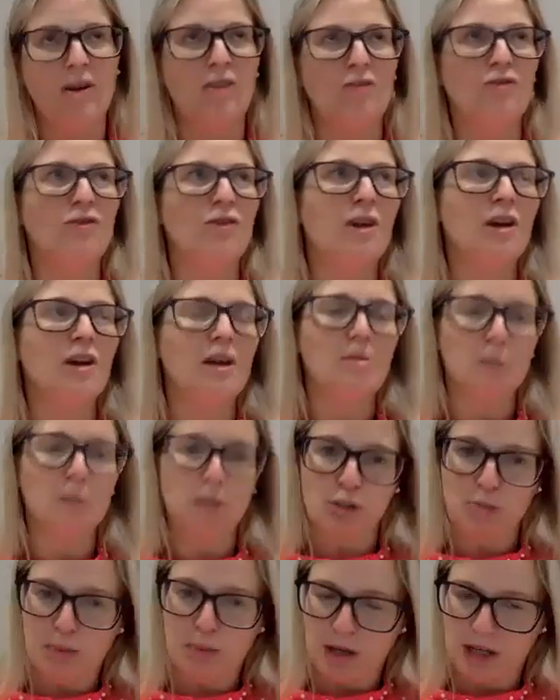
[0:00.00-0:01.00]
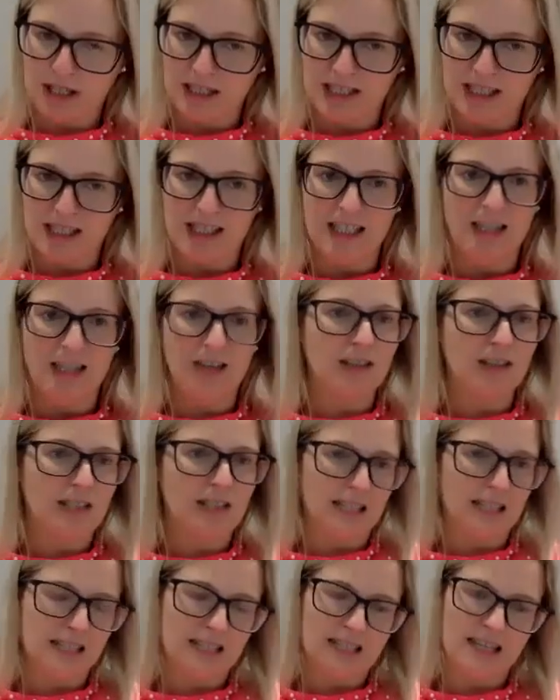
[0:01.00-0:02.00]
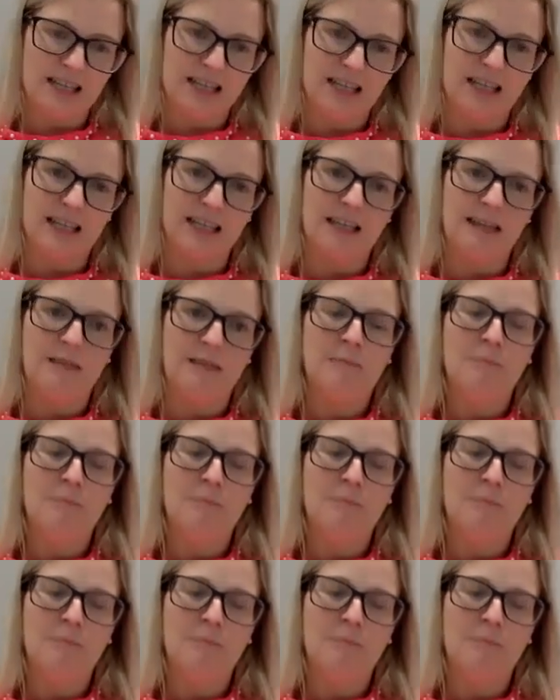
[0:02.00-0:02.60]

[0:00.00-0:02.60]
are very much present in our society.